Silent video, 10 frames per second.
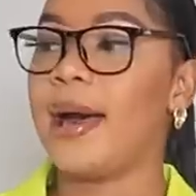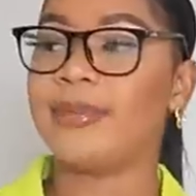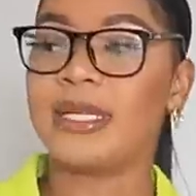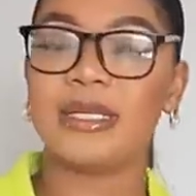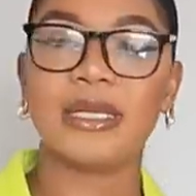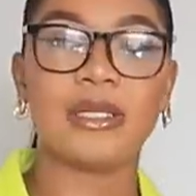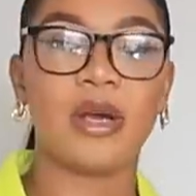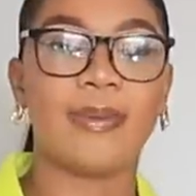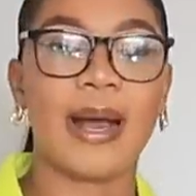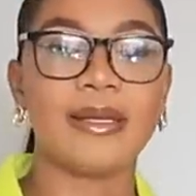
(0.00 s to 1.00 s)
This is the
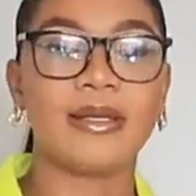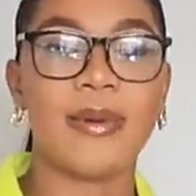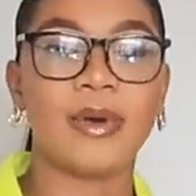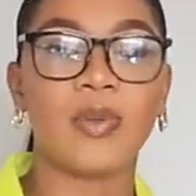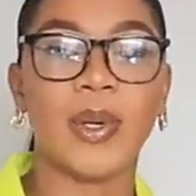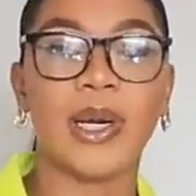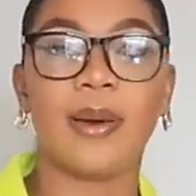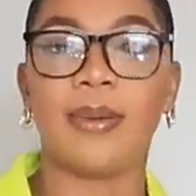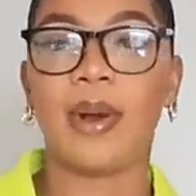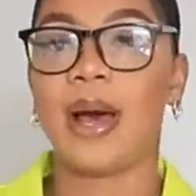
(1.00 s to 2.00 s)
top, guys. I'm not wearing a
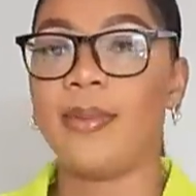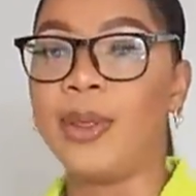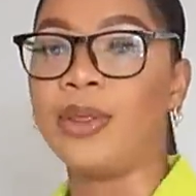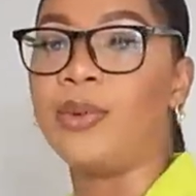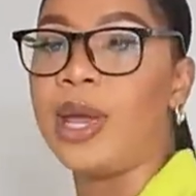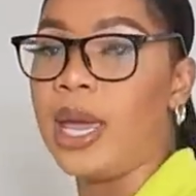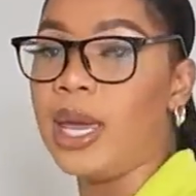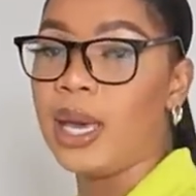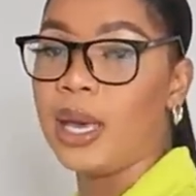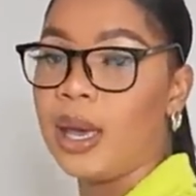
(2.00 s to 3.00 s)
bra, by the
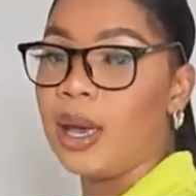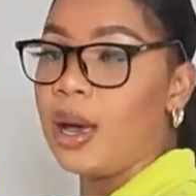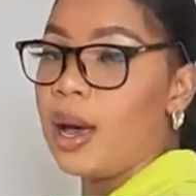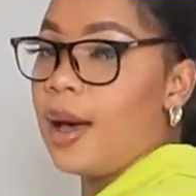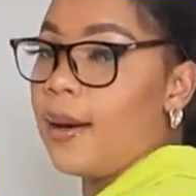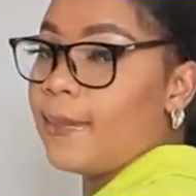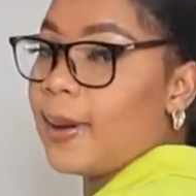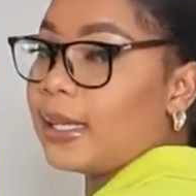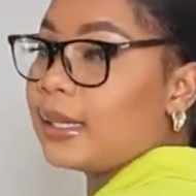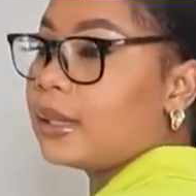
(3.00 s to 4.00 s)
way.
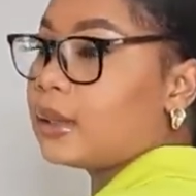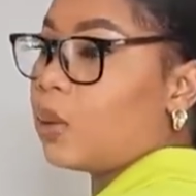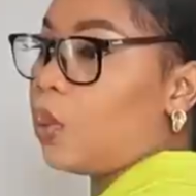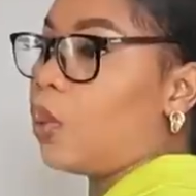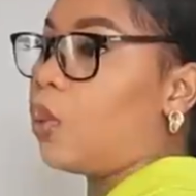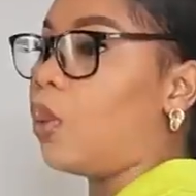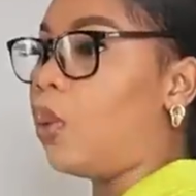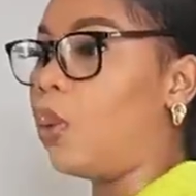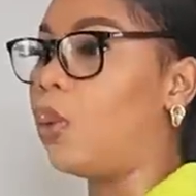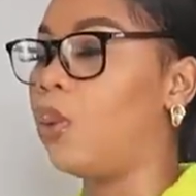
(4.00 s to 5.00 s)
But
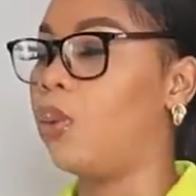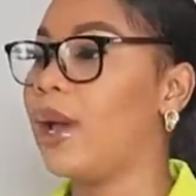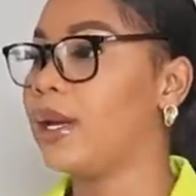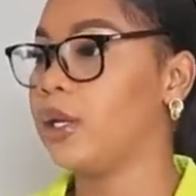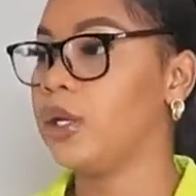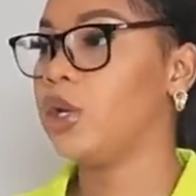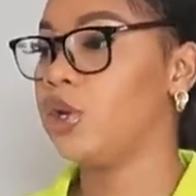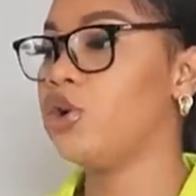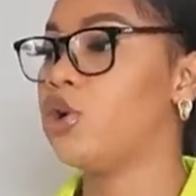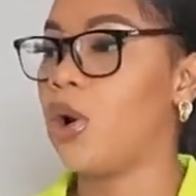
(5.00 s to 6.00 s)
when
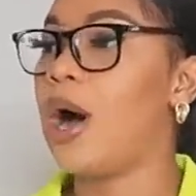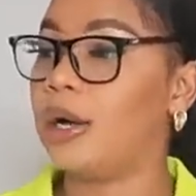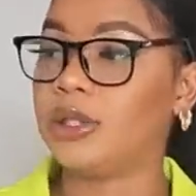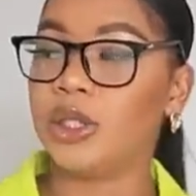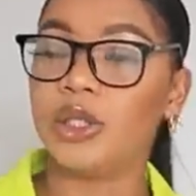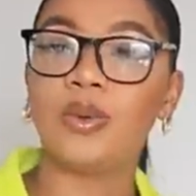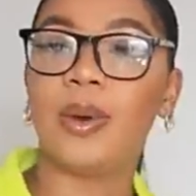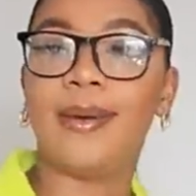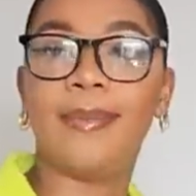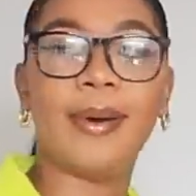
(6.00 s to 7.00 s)
you go out, you need to wear a